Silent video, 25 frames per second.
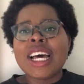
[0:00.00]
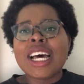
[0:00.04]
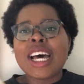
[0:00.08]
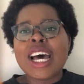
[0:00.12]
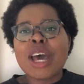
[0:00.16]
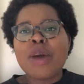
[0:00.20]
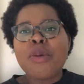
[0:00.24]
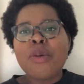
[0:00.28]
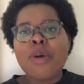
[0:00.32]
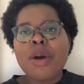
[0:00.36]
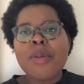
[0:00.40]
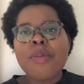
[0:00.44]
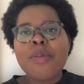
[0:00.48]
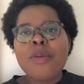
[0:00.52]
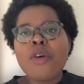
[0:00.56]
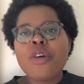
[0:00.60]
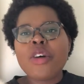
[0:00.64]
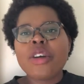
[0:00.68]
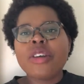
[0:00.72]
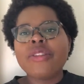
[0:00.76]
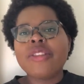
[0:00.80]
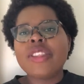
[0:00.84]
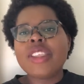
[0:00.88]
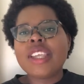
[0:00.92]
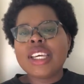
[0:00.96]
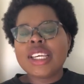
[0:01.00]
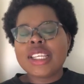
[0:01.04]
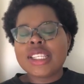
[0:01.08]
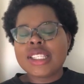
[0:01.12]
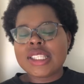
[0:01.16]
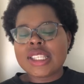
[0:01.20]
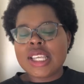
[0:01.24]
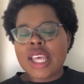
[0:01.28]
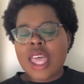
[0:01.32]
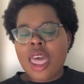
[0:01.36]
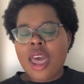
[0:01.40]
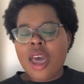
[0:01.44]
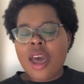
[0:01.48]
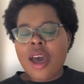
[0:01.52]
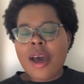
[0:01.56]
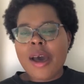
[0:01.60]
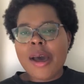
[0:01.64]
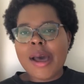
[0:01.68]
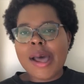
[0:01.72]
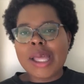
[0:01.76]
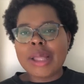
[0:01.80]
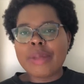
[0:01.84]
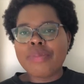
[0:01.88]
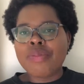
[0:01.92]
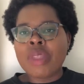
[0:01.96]
I want more of this.
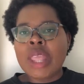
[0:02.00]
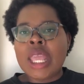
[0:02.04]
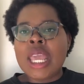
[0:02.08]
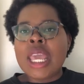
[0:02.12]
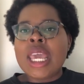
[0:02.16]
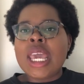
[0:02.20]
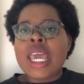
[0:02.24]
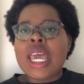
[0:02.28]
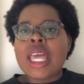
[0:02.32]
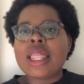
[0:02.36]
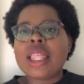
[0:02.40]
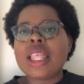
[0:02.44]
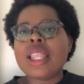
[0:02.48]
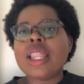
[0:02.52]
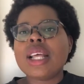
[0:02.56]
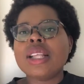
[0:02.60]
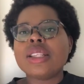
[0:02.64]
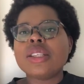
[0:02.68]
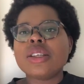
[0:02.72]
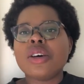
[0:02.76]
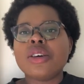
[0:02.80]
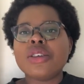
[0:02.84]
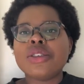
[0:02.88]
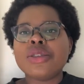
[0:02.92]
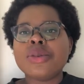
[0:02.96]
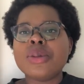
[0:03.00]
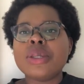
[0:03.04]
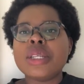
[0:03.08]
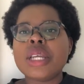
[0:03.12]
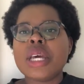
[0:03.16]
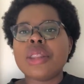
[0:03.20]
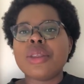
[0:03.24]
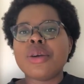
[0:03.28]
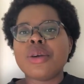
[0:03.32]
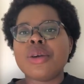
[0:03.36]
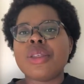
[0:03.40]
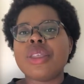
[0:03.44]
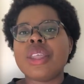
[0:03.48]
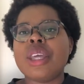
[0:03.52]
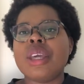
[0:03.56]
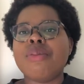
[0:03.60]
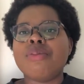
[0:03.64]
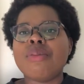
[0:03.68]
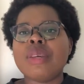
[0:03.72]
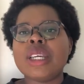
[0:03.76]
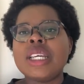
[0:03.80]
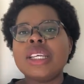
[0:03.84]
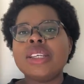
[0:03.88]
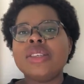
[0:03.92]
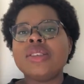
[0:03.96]
And then that's also another thing,
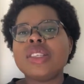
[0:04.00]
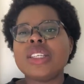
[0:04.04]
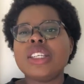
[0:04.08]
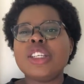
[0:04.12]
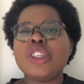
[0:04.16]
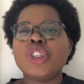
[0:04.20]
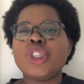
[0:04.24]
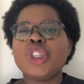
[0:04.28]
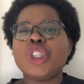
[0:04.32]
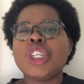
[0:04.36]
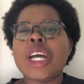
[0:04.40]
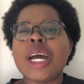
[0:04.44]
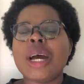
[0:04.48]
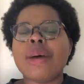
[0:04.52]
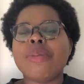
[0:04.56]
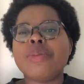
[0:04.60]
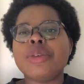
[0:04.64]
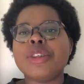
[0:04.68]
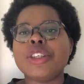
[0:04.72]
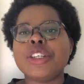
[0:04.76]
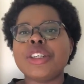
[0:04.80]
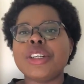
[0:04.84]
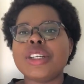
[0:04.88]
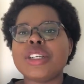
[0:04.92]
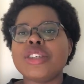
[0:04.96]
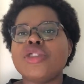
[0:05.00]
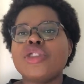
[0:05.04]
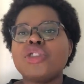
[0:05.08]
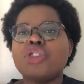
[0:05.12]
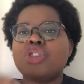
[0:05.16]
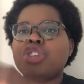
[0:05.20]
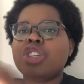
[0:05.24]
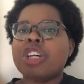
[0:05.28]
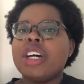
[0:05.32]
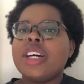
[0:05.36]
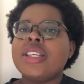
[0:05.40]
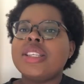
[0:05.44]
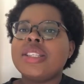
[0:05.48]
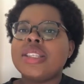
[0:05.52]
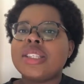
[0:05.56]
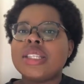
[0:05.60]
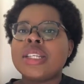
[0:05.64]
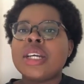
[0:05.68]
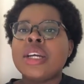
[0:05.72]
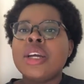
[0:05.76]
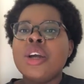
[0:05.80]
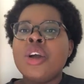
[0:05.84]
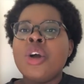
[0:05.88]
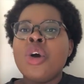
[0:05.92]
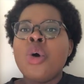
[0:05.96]
because each chapter is just
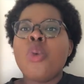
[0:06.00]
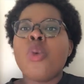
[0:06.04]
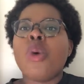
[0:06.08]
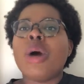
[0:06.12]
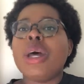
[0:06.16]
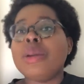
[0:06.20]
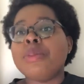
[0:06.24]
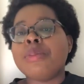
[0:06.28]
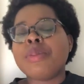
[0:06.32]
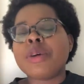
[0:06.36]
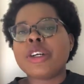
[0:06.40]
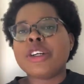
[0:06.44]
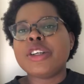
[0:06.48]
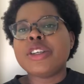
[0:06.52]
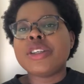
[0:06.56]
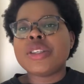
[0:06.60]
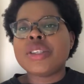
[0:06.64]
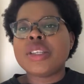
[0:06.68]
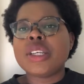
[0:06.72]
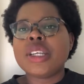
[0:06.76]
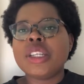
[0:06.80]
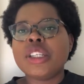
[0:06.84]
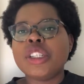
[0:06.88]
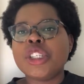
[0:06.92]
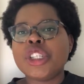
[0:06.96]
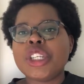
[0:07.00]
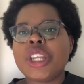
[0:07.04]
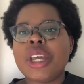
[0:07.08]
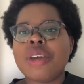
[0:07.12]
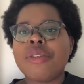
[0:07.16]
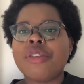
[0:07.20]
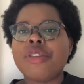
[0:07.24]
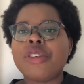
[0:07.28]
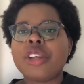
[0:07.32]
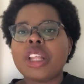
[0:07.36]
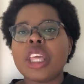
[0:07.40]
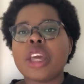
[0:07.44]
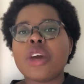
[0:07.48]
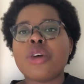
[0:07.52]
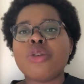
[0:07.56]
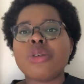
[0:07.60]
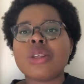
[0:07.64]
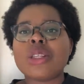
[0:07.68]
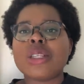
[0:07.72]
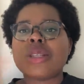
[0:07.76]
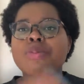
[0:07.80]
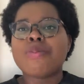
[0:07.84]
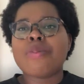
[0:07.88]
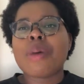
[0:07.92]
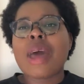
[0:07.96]
one person, she never really
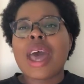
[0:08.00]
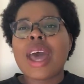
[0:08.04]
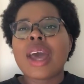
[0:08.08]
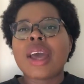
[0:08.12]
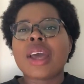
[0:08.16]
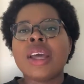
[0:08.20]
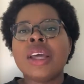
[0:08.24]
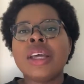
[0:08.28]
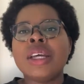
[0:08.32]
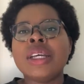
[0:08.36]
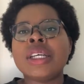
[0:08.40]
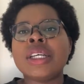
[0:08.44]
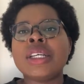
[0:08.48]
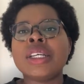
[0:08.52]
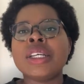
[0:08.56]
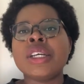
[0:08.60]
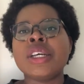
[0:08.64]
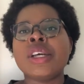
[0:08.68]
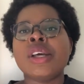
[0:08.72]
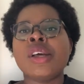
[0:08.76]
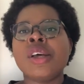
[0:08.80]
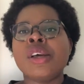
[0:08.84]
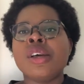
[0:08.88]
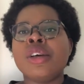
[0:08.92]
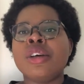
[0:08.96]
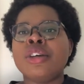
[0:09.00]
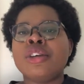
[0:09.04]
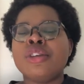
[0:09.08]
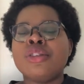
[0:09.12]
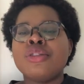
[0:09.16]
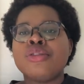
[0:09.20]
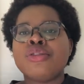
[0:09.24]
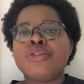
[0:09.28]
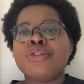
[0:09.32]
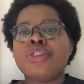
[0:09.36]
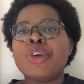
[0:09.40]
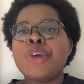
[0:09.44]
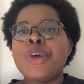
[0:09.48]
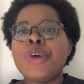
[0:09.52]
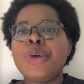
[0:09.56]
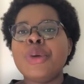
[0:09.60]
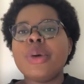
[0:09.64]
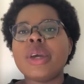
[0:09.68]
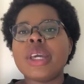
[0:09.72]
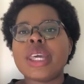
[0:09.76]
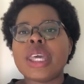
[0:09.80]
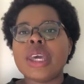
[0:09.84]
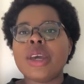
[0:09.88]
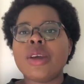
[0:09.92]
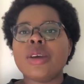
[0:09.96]
goes back to
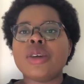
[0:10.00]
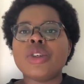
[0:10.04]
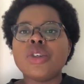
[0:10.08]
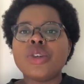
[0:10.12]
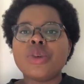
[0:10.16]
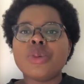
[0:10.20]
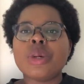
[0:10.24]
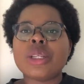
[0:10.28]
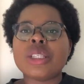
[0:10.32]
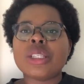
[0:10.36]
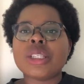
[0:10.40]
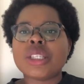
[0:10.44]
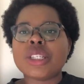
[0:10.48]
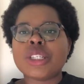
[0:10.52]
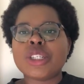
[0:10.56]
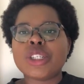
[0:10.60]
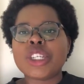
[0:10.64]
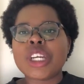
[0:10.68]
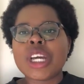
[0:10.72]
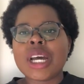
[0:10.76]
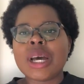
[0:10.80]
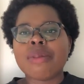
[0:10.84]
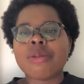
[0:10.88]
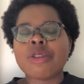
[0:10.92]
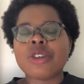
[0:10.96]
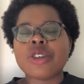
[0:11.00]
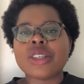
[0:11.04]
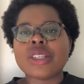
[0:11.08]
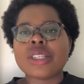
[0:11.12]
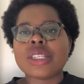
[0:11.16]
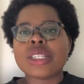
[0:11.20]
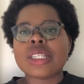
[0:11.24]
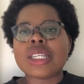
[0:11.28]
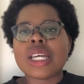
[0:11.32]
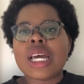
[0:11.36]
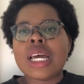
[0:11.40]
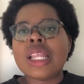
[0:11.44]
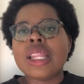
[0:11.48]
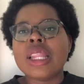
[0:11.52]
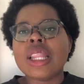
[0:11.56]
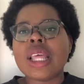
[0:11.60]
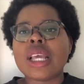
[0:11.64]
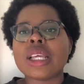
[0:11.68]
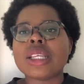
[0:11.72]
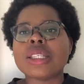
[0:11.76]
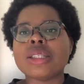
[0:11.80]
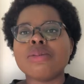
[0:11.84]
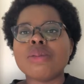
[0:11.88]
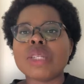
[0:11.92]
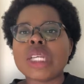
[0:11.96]
a character once their chapter is done.
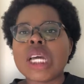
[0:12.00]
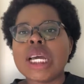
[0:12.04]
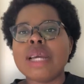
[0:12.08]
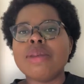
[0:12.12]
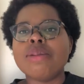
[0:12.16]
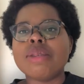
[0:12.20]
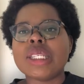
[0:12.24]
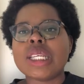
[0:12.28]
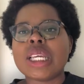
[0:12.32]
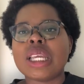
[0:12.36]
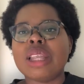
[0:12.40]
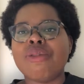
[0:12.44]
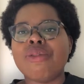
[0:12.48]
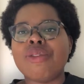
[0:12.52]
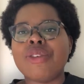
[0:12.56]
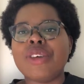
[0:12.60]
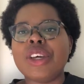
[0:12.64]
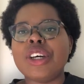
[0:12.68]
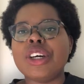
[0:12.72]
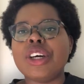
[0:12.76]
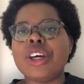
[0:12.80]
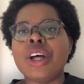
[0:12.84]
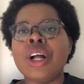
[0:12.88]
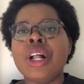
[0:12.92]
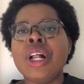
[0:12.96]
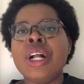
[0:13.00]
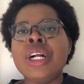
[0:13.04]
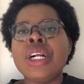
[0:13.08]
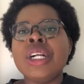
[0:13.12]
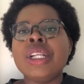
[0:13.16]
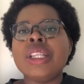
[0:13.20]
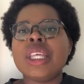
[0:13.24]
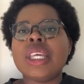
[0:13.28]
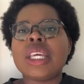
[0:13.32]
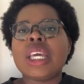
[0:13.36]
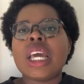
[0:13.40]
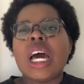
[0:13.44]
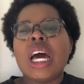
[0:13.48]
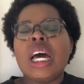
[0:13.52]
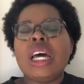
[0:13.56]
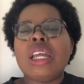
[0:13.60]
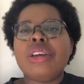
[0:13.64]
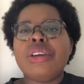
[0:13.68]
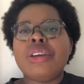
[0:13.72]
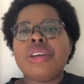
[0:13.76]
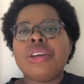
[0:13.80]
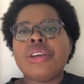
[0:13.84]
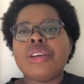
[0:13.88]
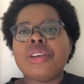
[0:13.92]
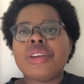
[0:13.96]
Like, sometimes it can feel like
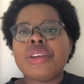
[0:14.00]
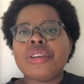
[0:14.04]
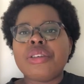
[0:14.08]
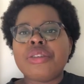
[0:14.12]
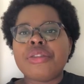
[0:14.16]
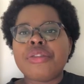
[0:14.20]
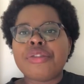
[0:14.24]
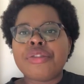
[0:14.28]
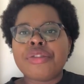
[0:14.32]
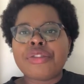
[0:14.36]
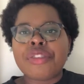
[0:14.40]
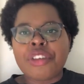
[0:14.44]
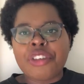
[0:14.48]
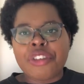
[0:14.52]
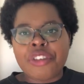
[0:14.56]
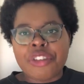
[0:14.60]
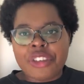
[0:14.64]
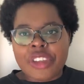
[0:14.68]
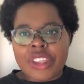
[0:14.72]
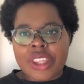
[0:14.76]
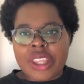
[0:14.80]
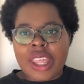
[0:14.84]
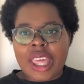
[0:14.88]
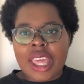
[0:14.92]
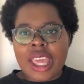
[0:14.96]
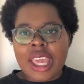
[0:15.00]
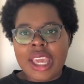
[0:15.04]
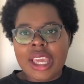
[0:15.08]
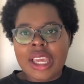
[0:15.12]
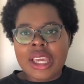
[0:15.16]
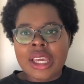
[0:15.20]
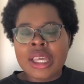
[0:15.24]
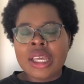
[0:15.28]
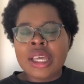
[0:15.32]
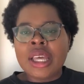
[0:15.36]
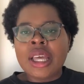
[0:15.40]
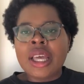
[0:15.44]
unfulfilling